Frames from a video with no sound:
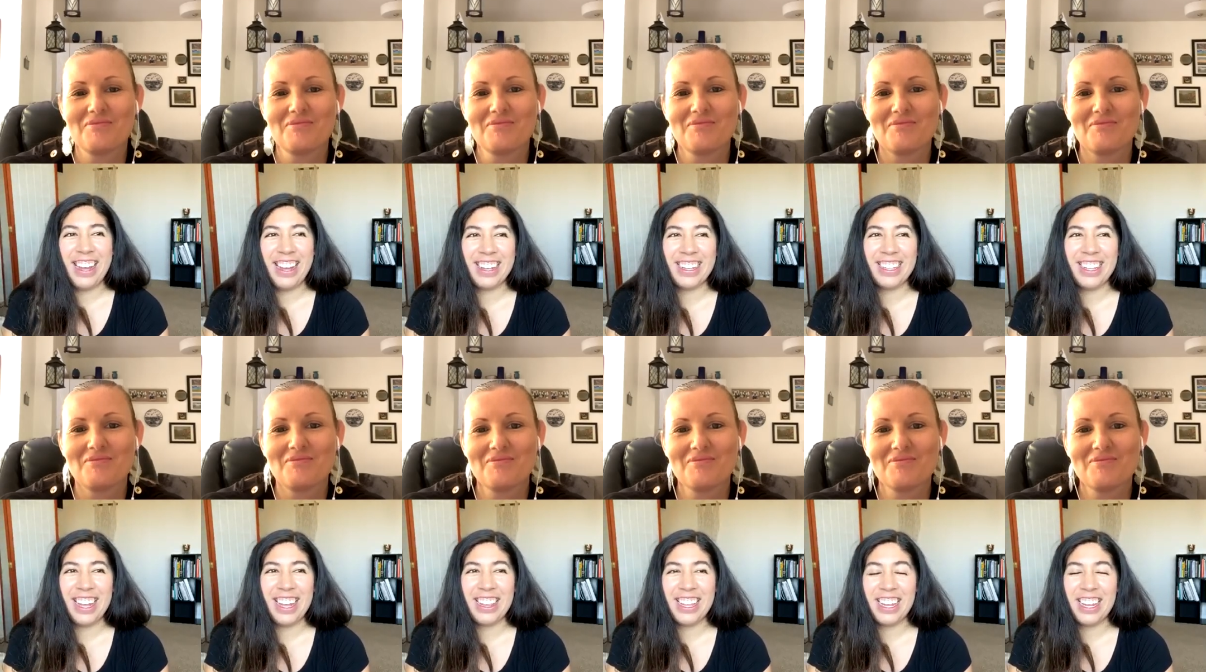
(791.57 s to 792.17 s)
Speaker 1: it,
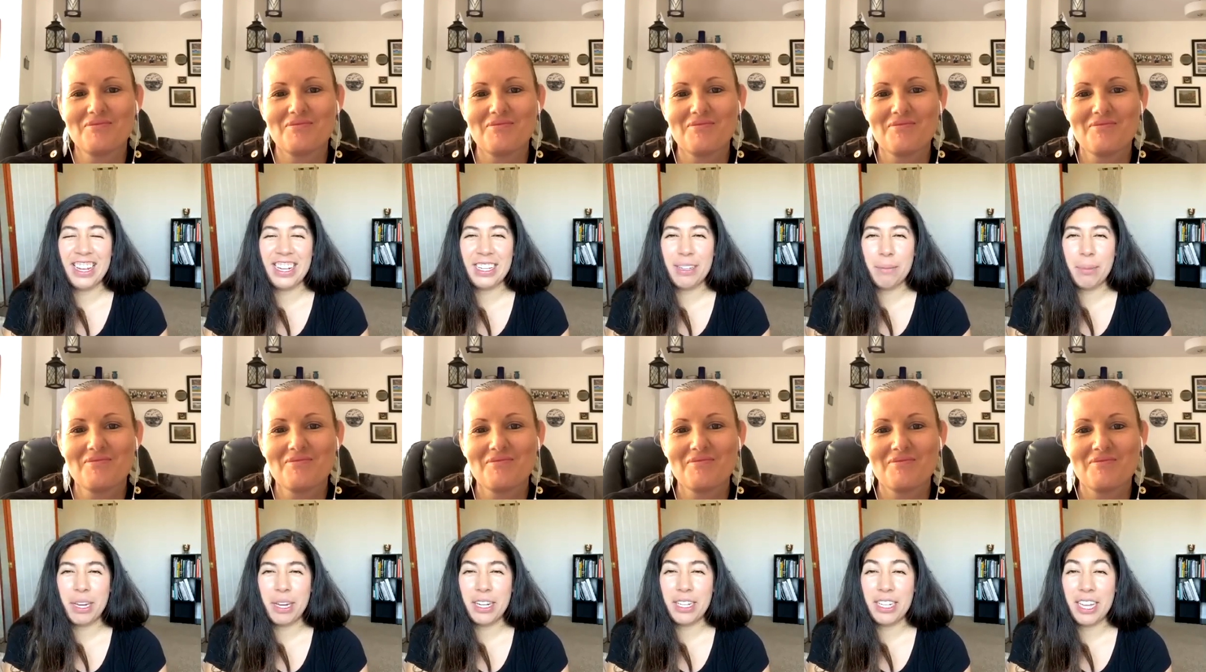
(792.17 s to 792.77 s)
I think it'd
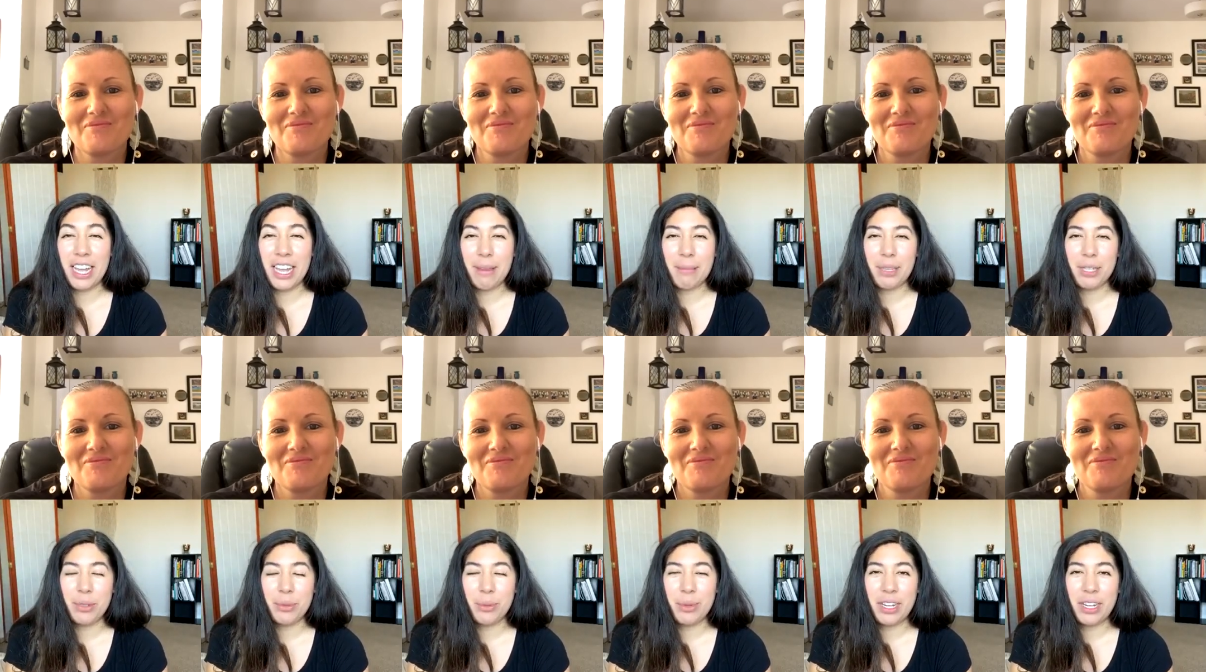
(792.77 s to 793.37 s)
be a tie
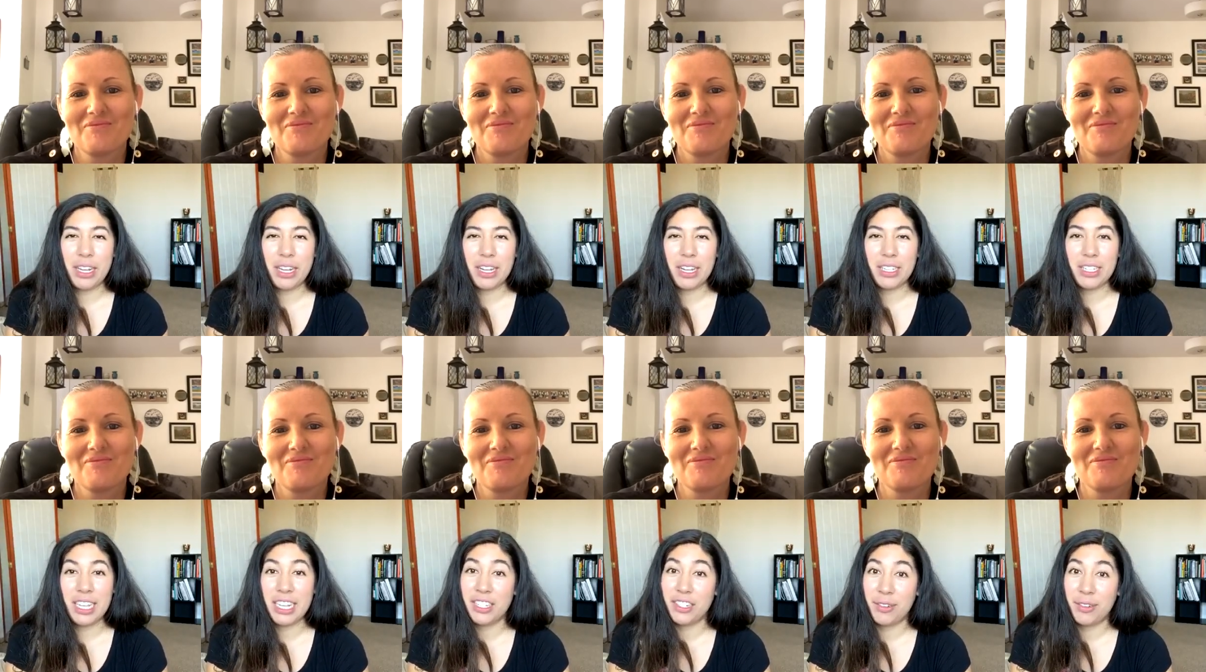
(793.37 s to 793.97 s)
between like
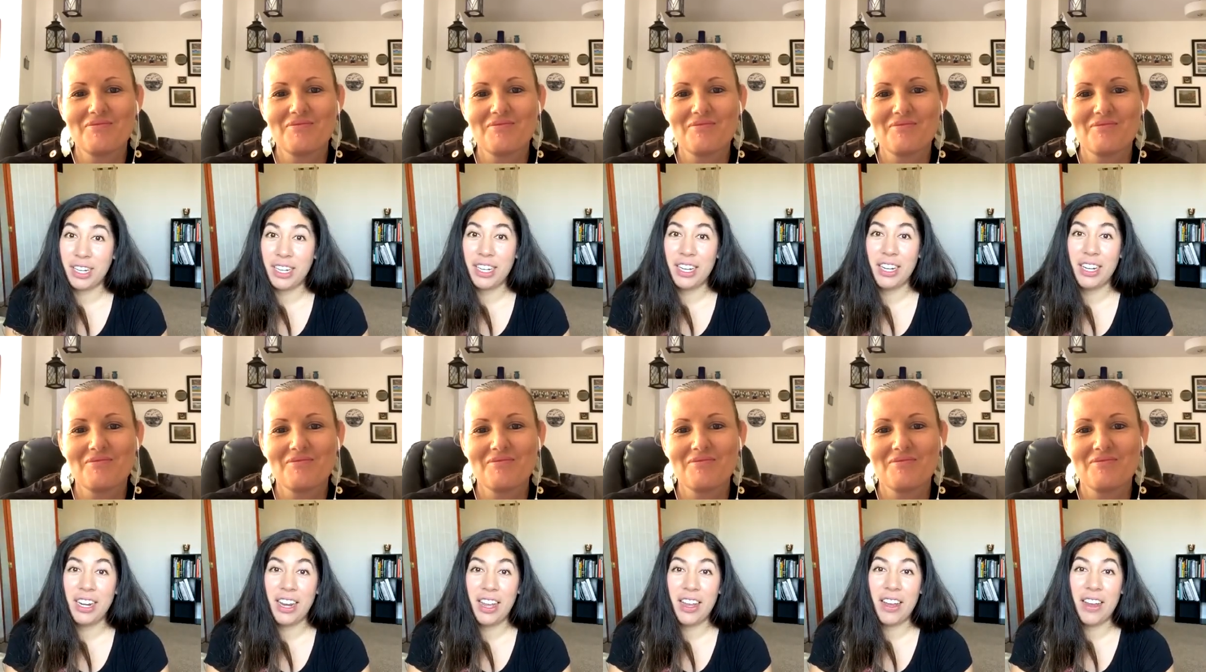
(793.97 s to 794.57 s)
Santorini
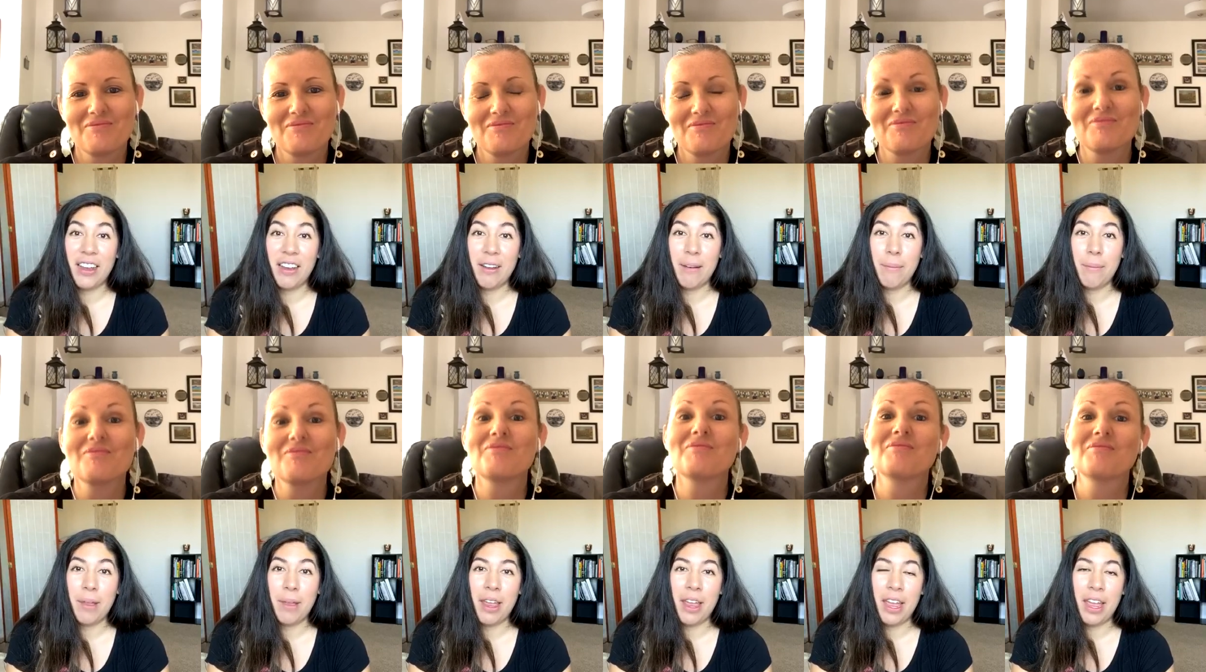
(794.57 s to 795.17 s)
um,
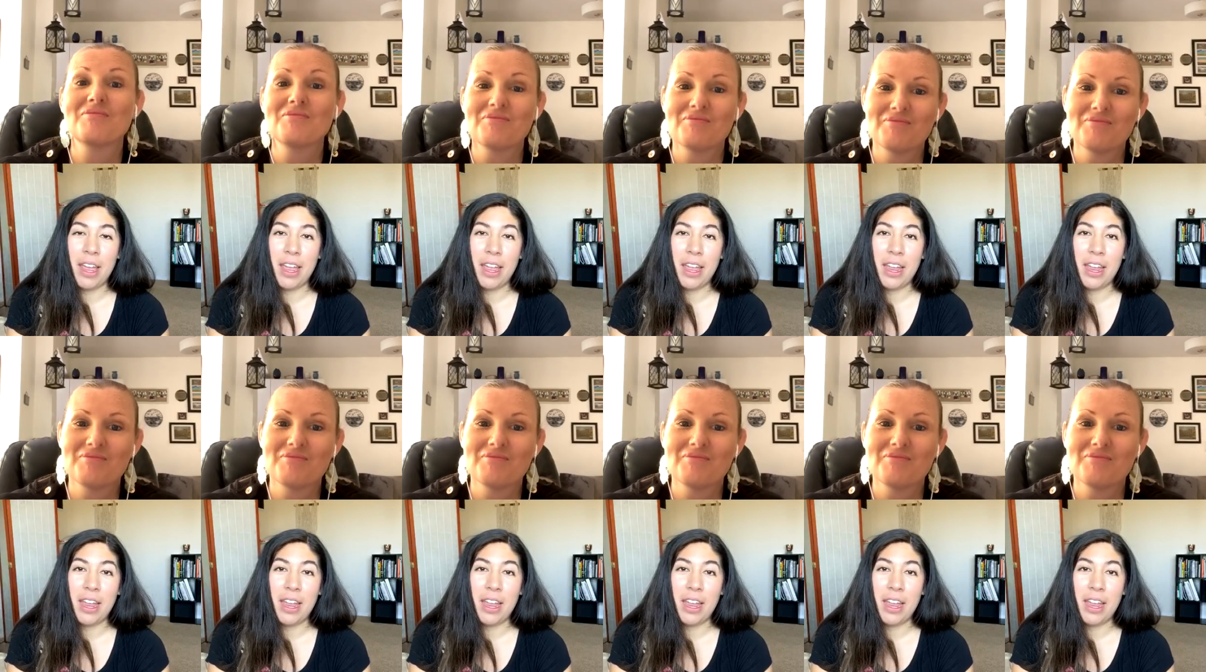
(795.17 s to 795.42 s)
mm.